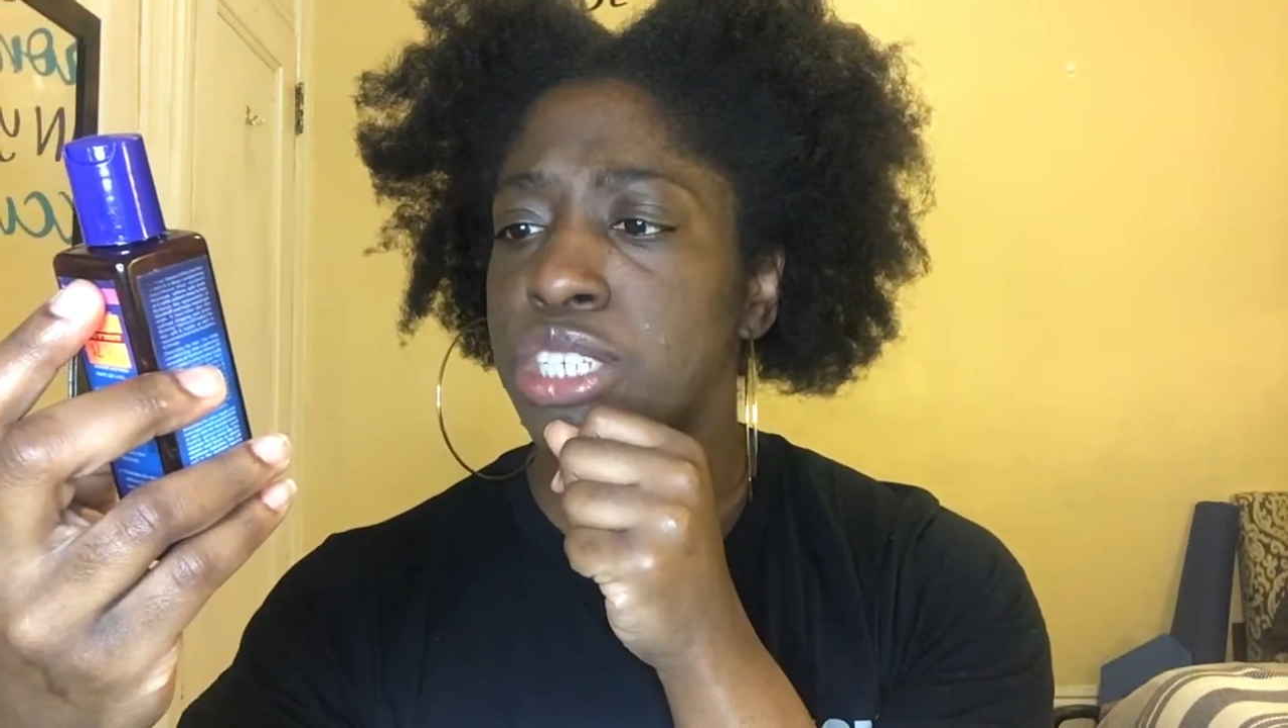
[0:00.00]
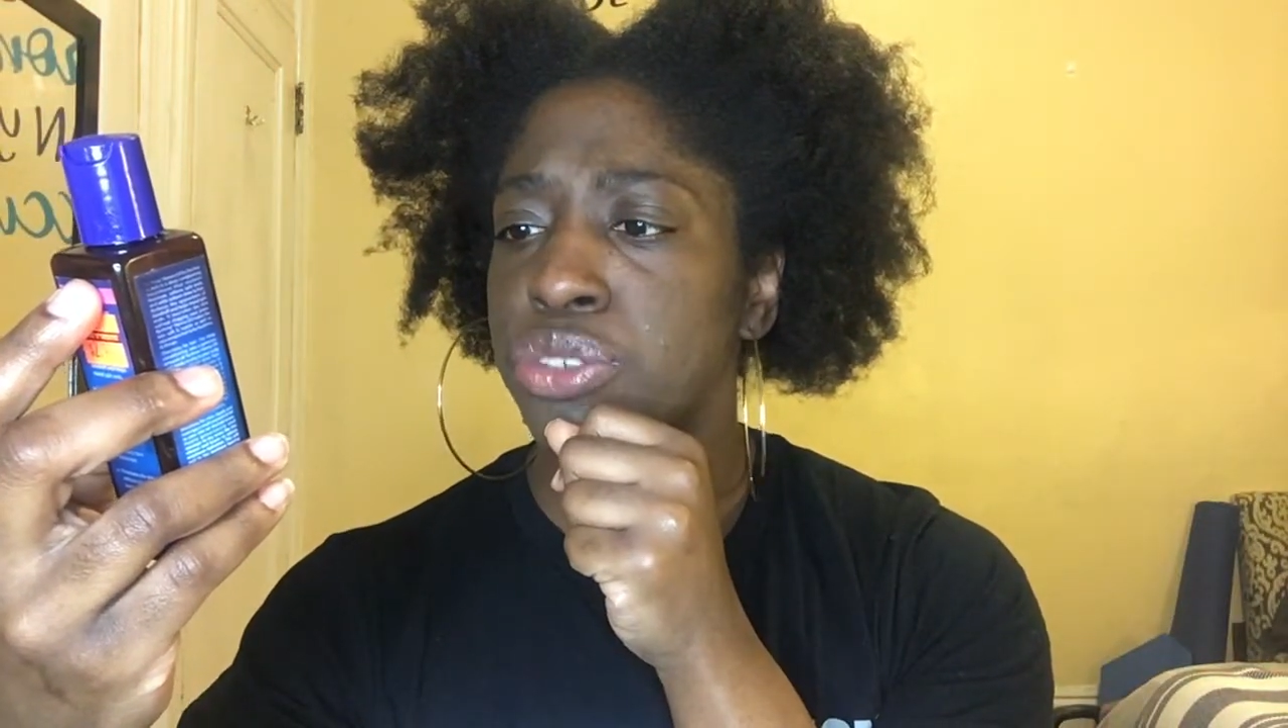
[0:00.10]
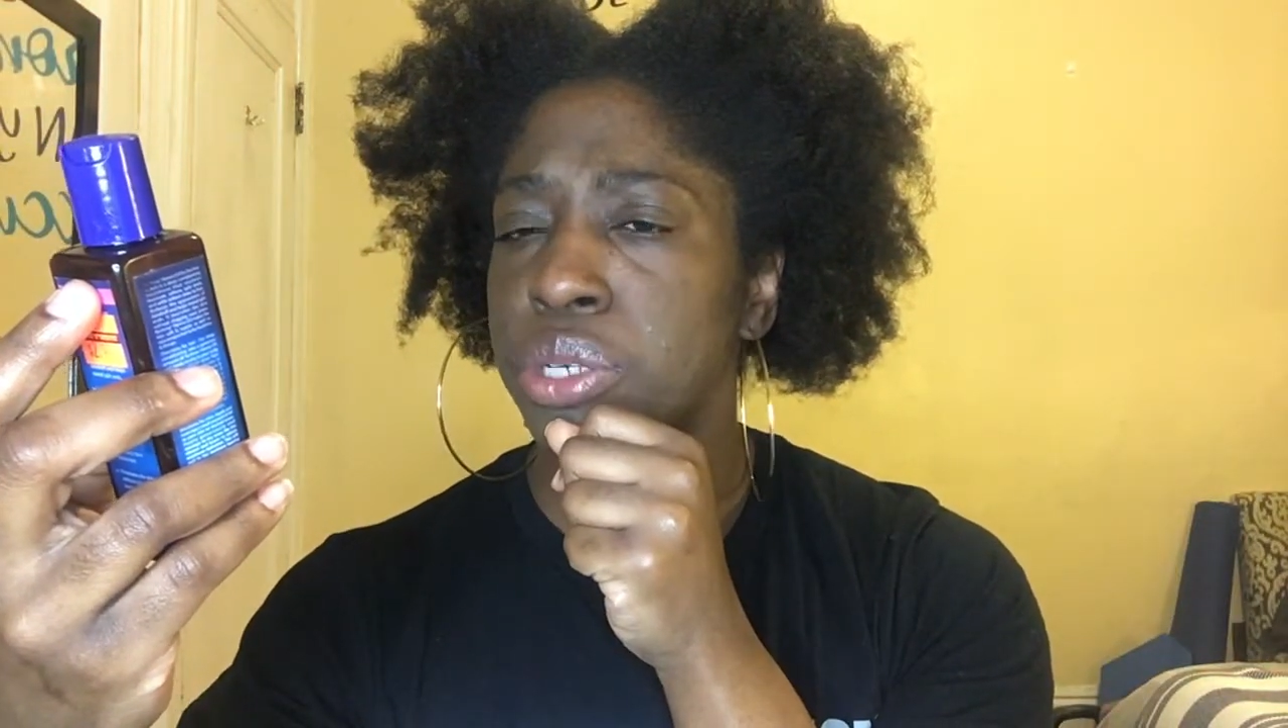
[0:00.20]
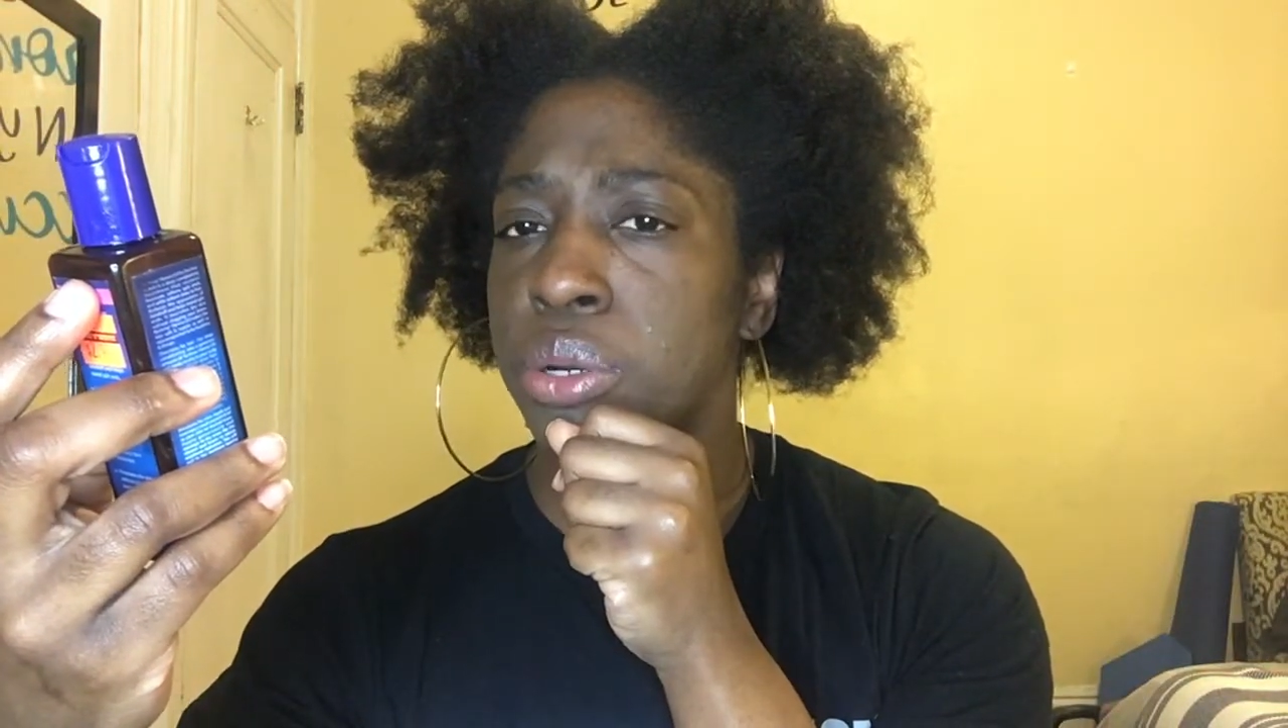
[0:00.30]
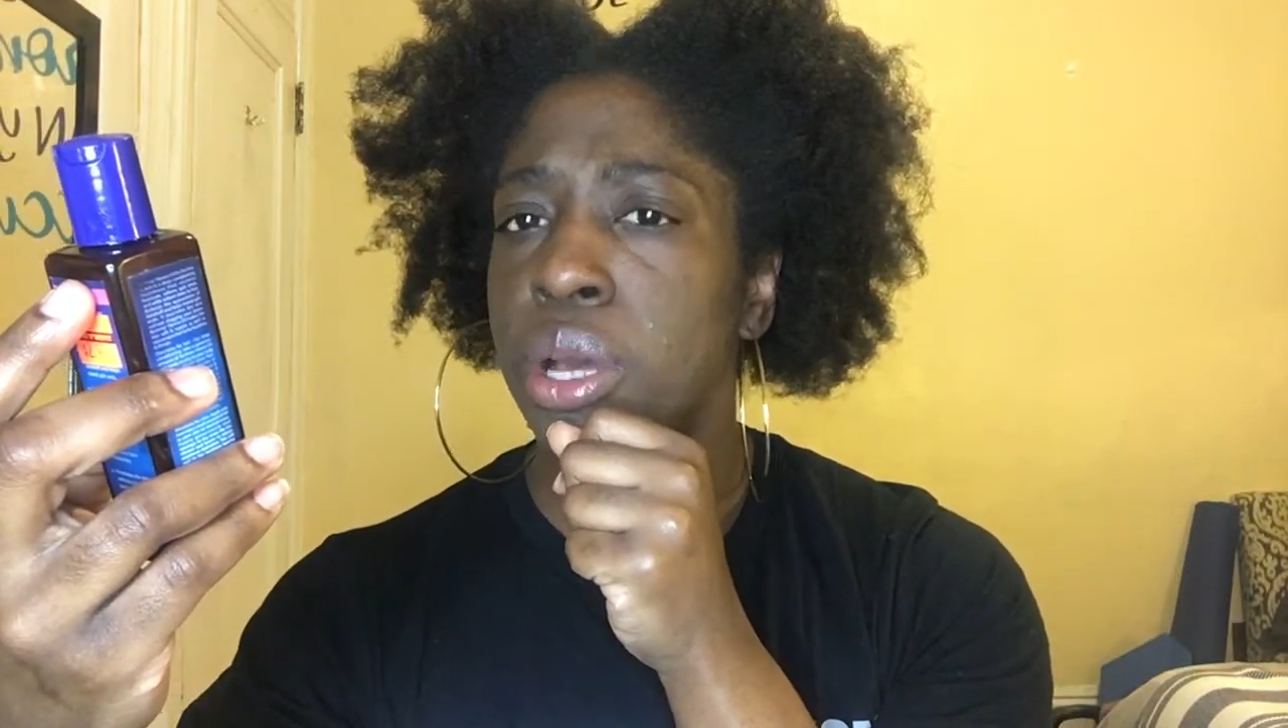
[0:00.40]

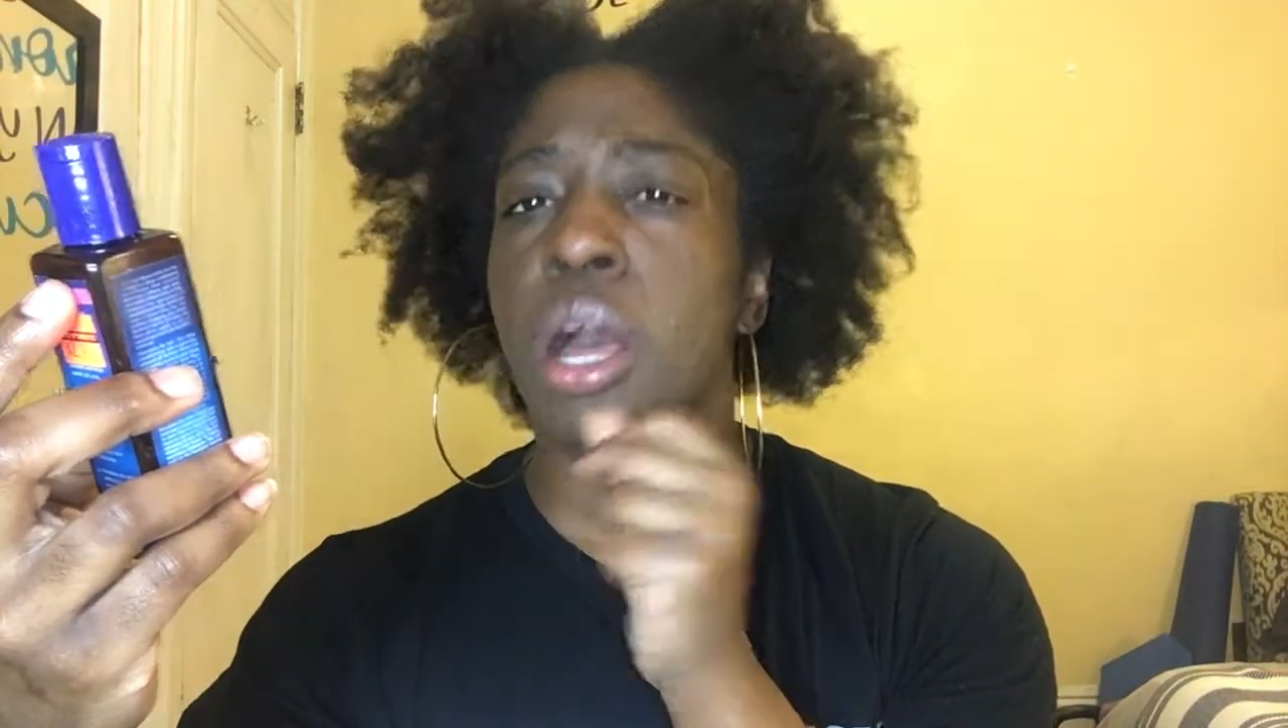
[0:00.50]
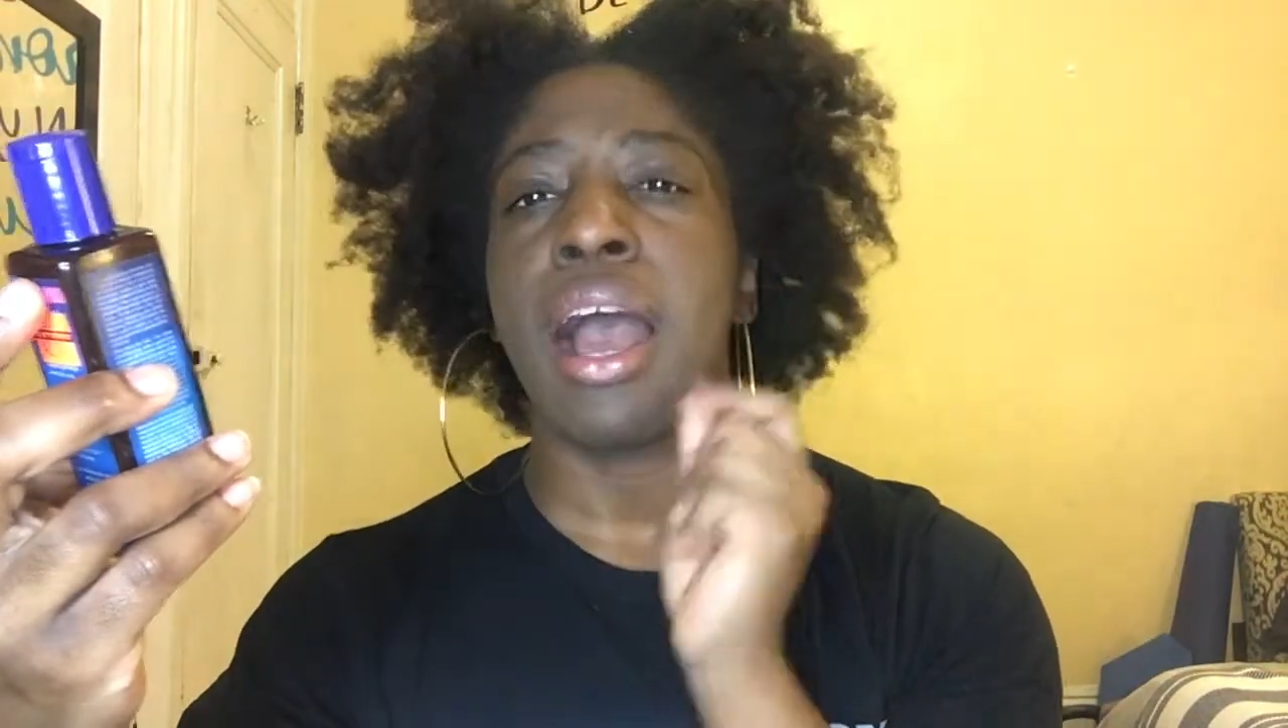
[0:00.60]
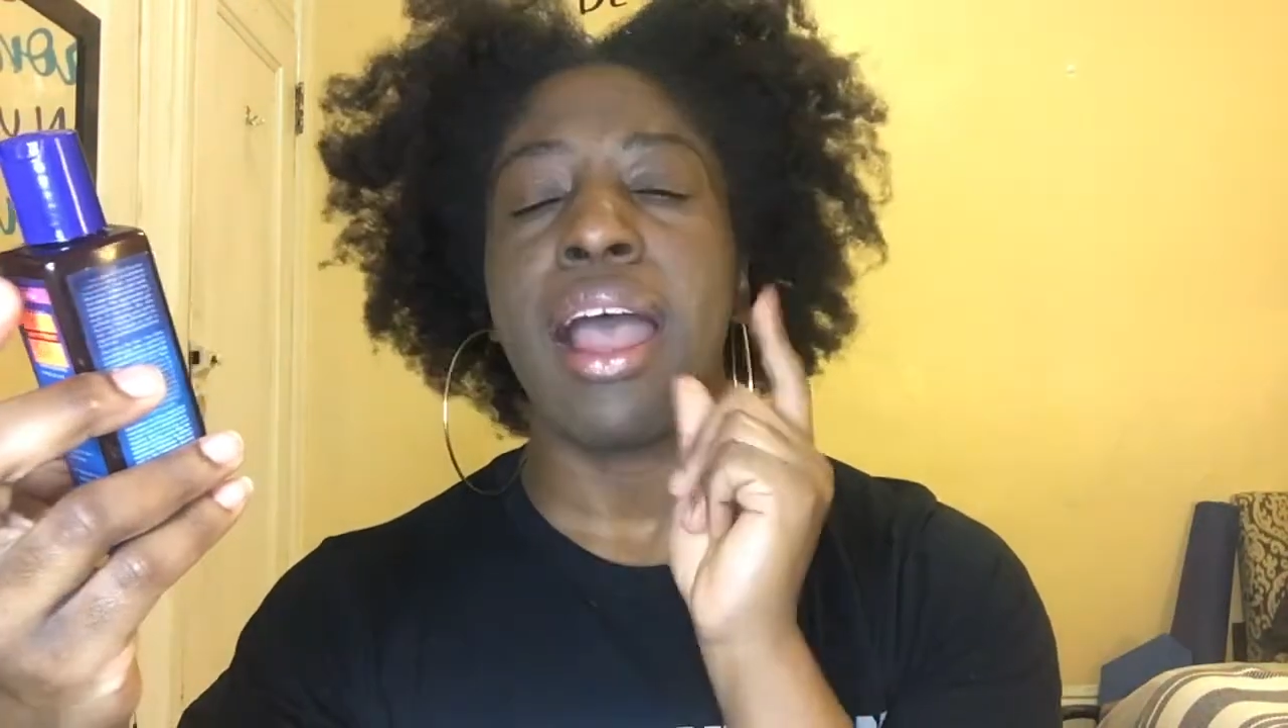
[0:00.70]
tree oil.